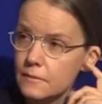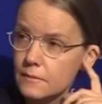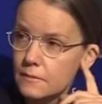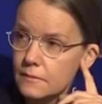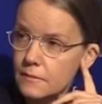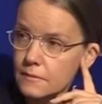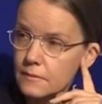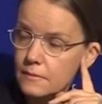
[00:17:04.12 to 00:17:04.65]

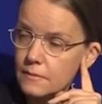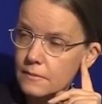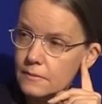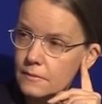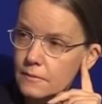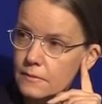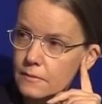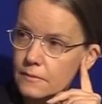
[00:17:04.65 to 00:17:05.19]

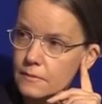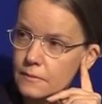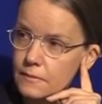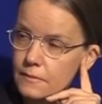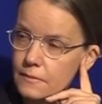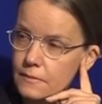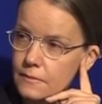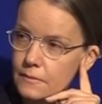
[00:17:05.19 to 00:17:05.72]

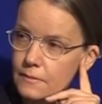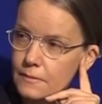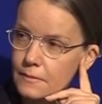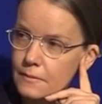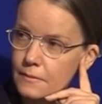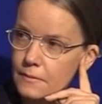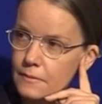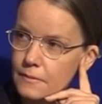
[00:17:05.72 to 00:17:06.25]

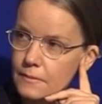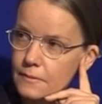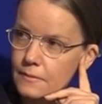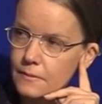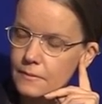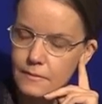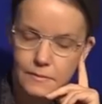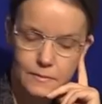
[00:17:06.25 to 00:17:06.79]

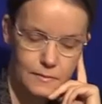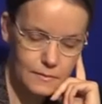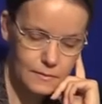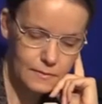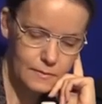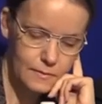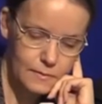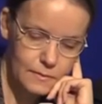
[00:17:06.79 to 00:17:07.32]

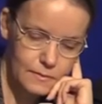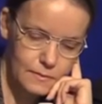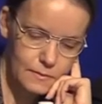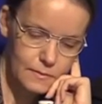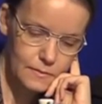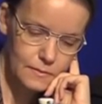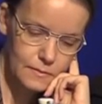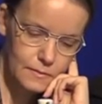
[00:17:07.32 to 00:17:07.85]

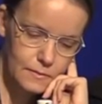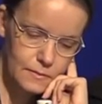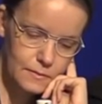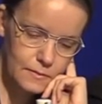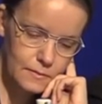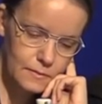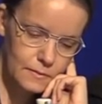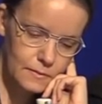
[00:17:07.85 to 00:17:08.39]

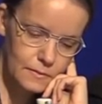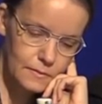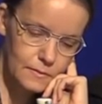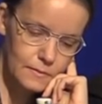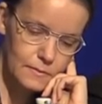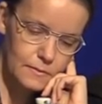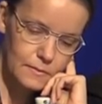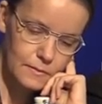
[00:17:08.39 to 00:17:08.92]

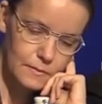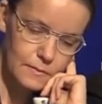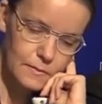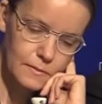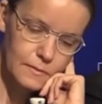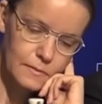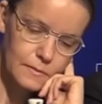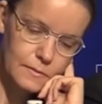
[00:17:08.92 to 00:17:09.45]

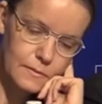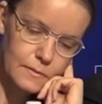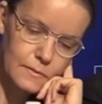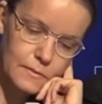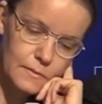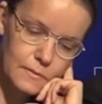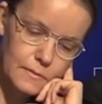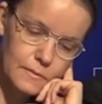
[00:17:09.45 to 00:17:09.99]

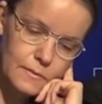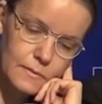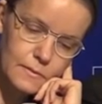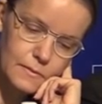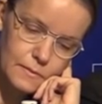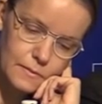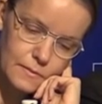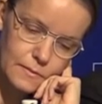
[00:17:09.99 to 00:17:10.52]

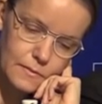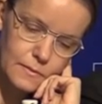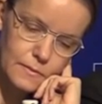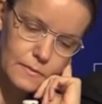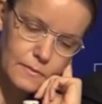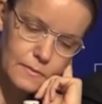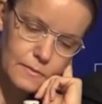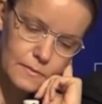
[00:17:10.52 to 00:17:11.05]

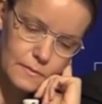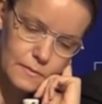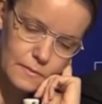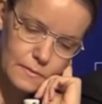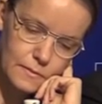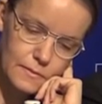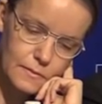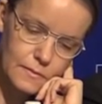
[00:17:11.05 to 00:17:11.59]
[no speech]